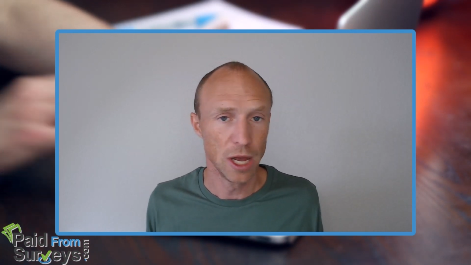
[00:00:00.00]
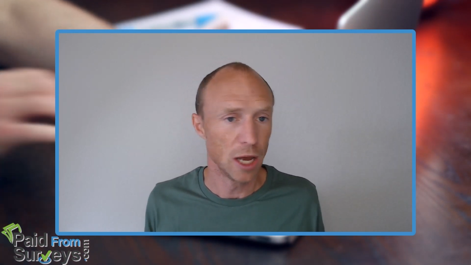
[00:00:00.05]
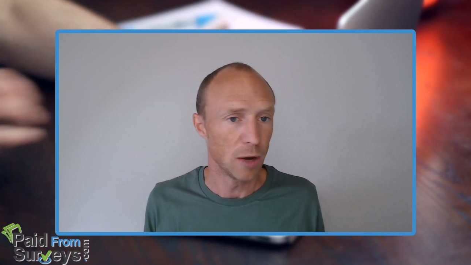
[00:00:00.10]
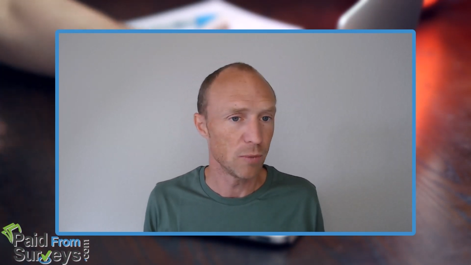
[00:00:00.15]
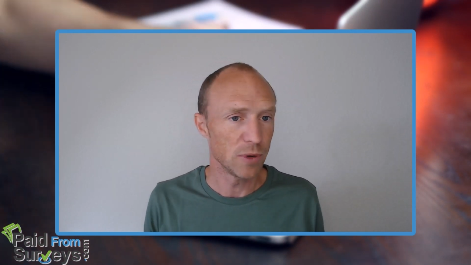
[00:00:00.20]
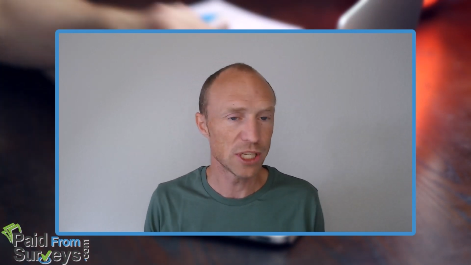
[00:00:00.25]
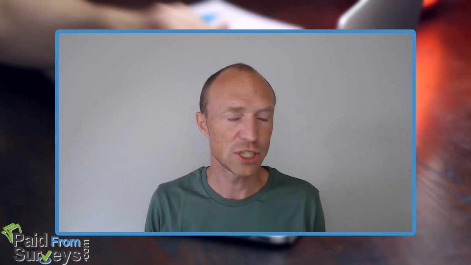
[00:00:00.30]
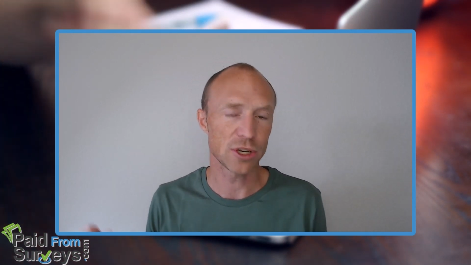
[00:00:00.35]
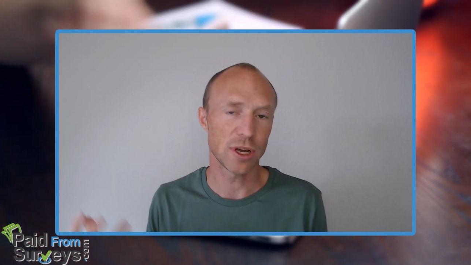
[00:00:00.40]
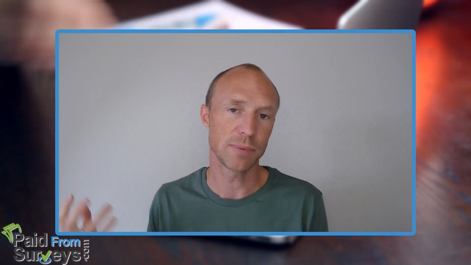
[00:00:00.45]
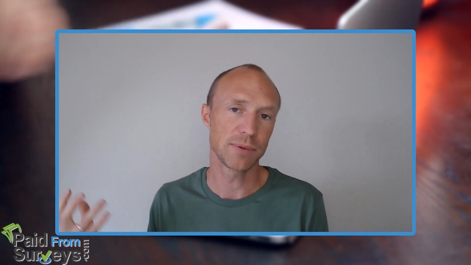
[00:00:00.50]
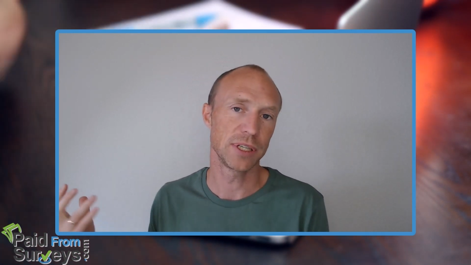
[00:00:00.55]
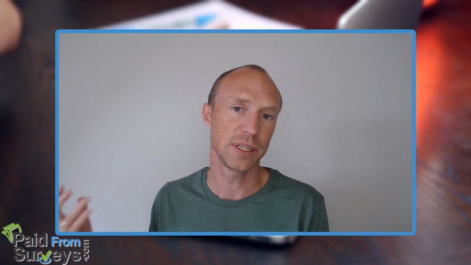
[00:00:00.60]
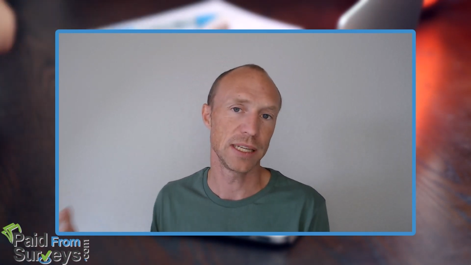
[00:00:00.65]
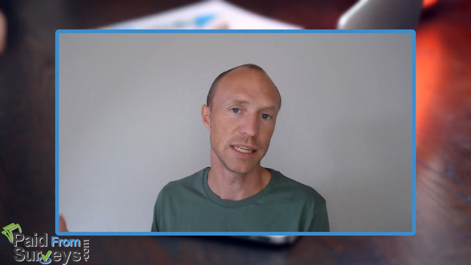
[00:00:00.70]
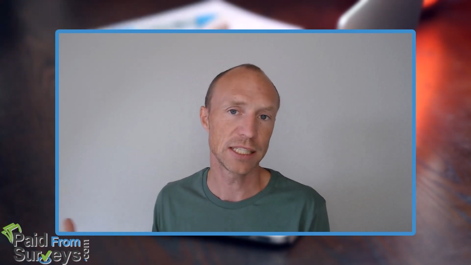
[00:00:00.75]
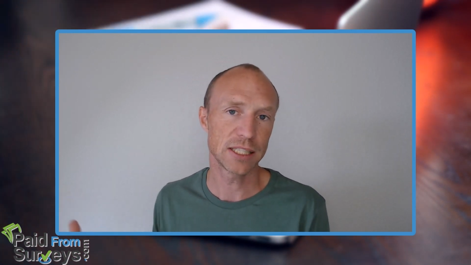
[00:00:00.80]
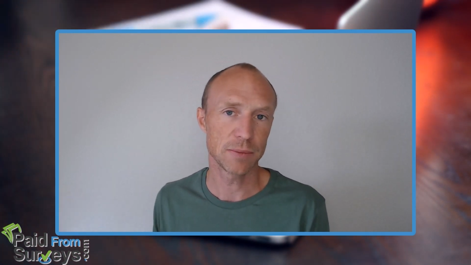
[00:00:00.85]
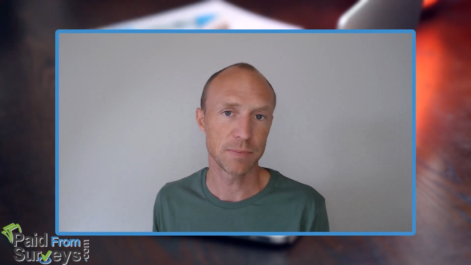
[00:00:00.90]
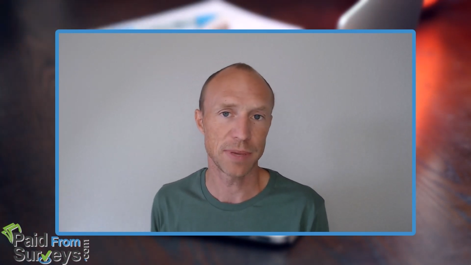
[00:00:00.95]
Which option
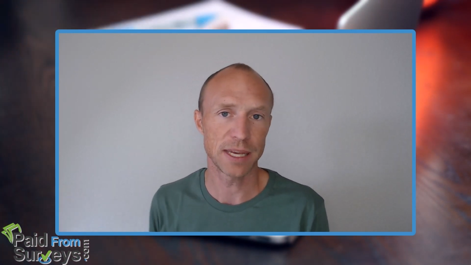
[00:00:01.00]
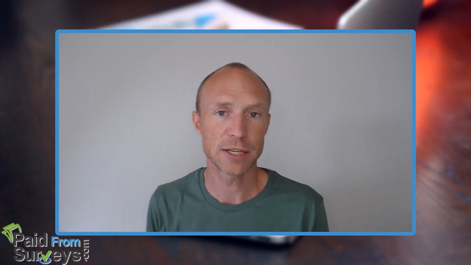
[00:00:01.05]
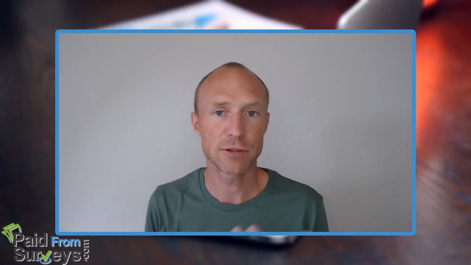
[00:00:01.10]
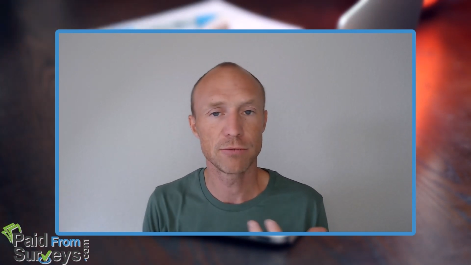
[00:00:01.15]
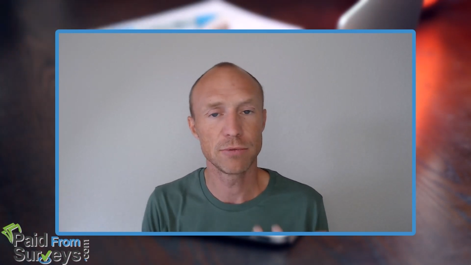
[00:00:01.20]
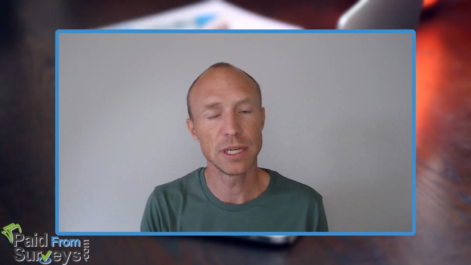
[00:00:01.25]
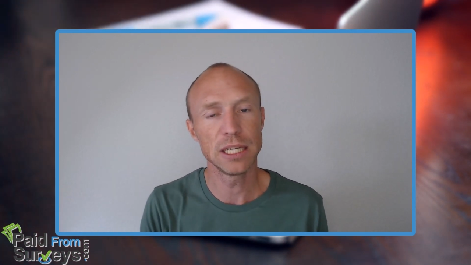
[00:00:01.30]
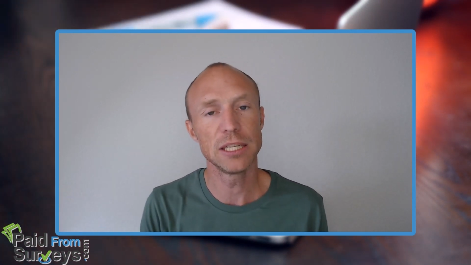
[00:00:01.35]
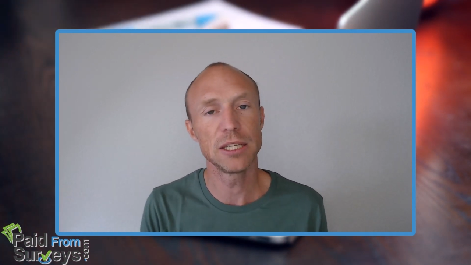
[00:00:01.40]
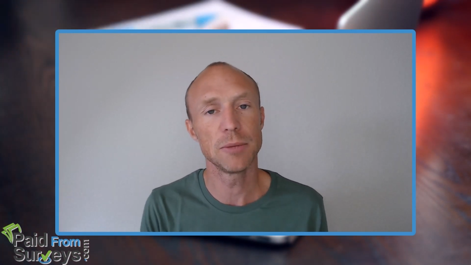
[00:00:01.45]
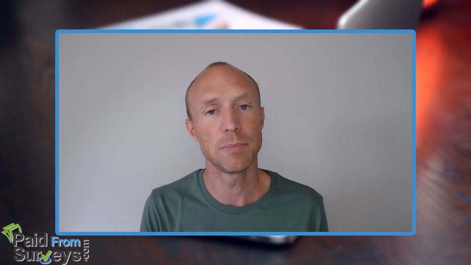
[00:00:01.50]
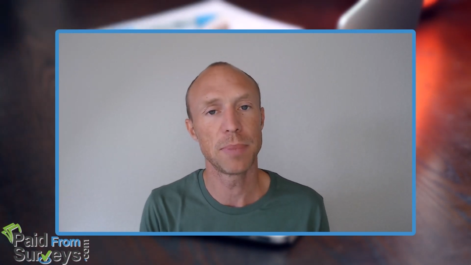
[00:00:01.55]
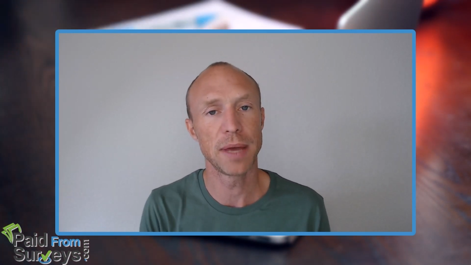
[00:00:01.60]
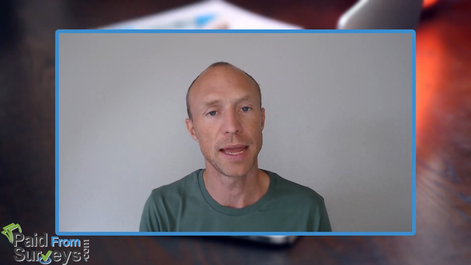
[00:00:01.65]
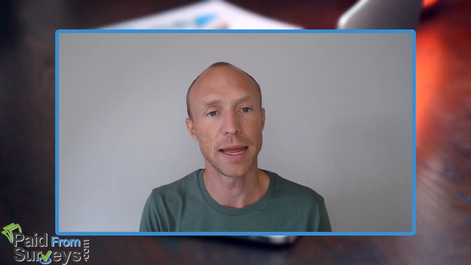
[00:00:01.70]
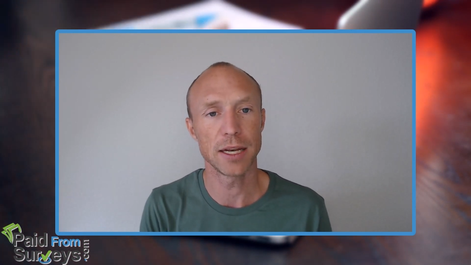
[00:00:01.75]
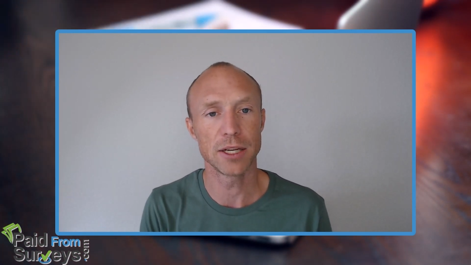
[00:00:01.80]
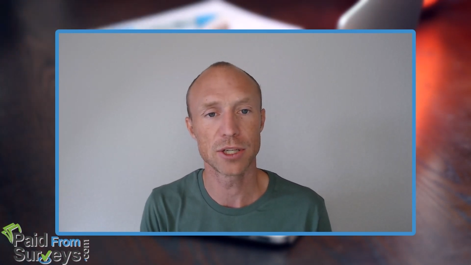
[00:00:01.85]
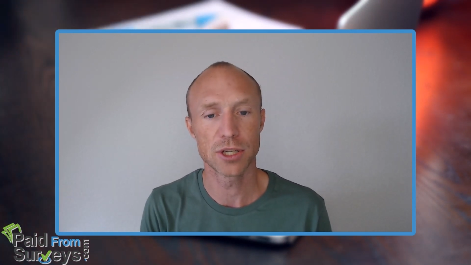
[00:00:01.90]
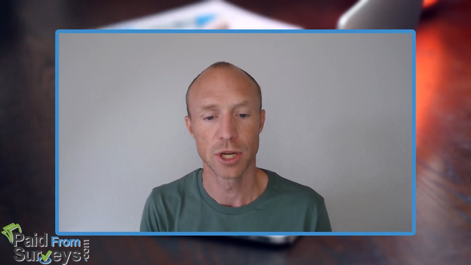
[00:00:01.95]
is the best really
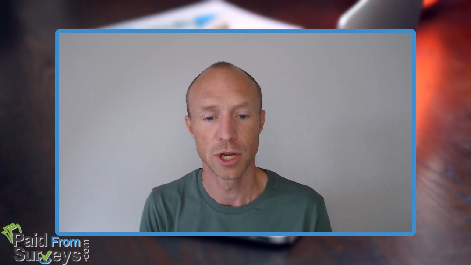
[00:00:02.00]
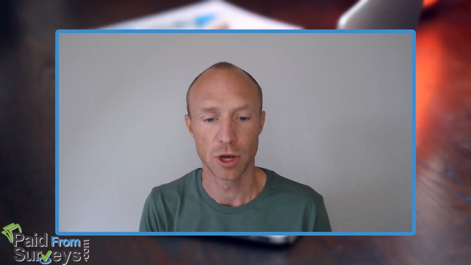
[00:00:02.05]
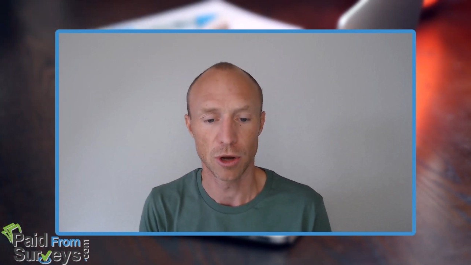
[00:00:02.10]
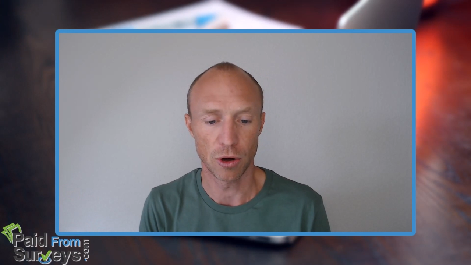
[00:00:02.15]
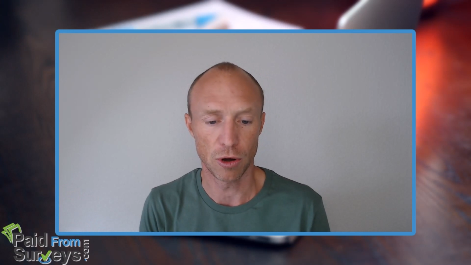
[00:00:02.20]
depends